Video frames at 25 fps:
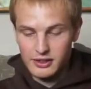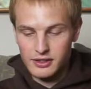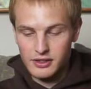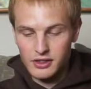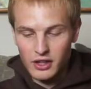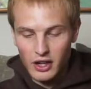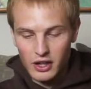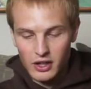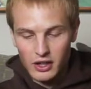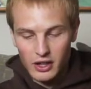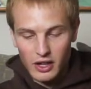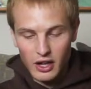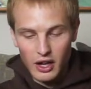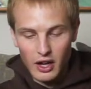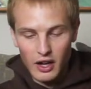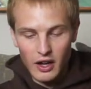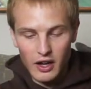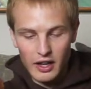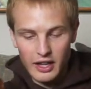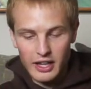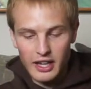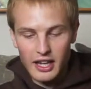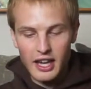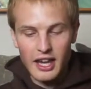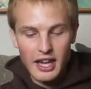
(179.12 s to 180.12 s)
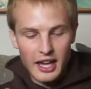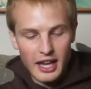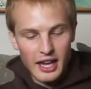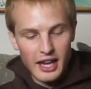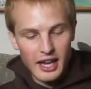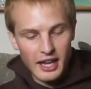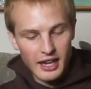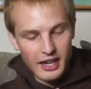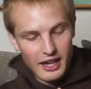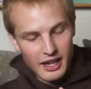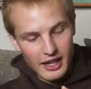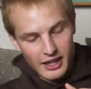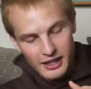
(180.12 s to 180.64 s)
Dunk High
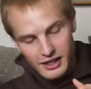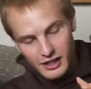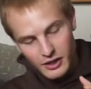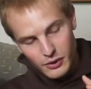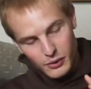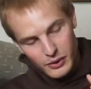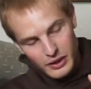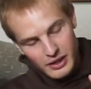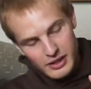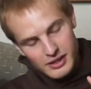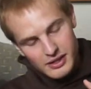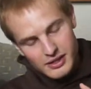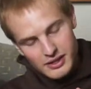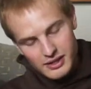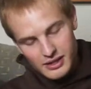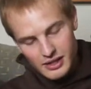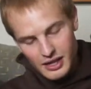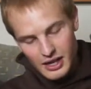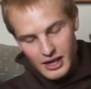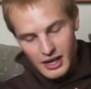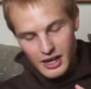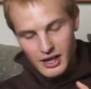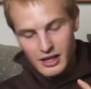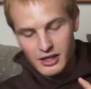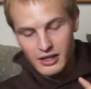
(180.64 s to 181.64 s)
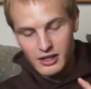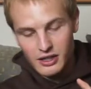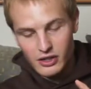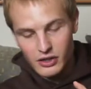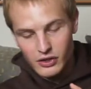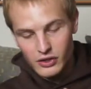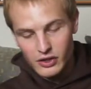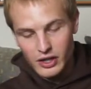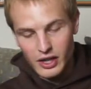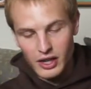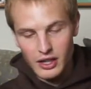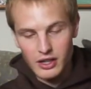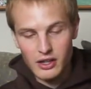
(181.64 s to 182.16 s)
in a US 10,
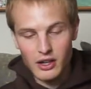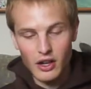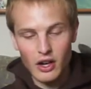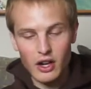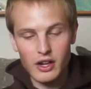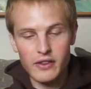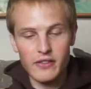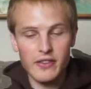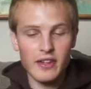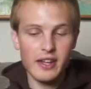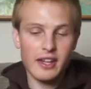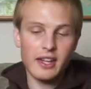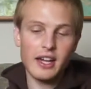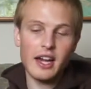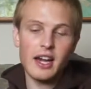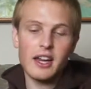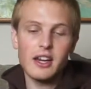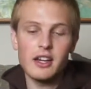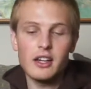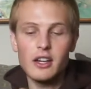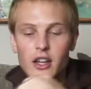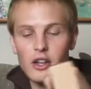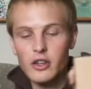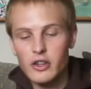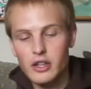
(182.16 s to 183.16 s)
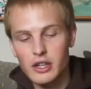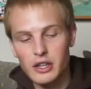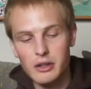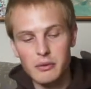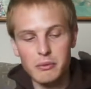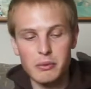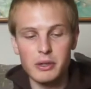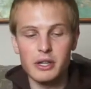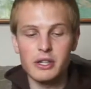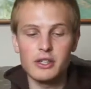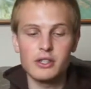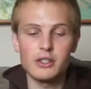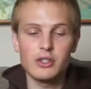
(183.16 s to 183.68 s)
UK 9. They had a low-key
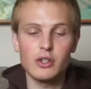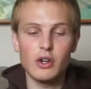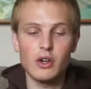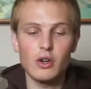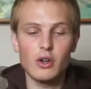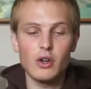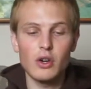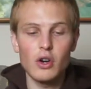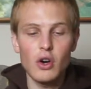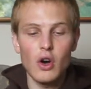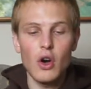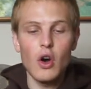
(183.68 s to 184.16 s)
restock